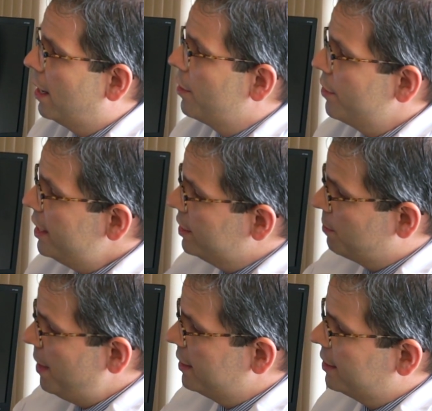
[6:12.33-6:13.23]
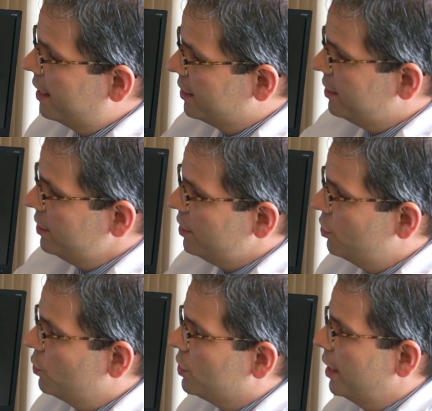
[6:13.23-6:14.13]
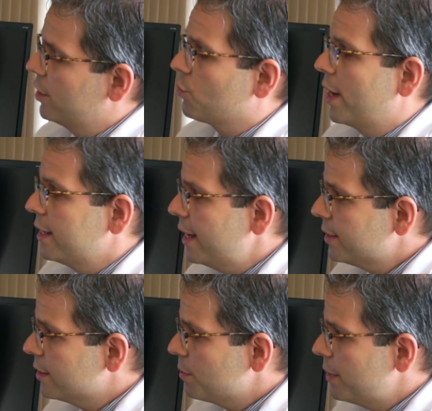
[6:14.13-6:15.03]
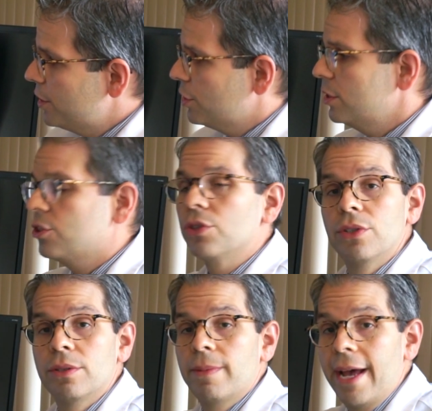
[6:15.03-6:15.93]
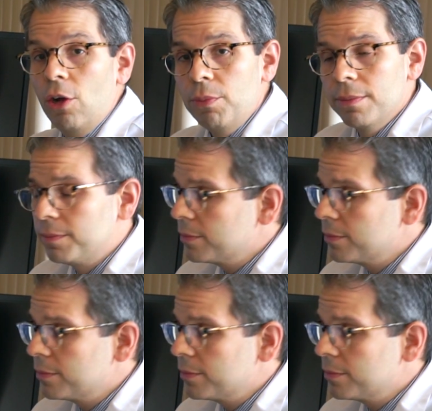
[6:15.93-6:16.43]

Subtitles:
There is a bedside assistant who stands right next to the patient to help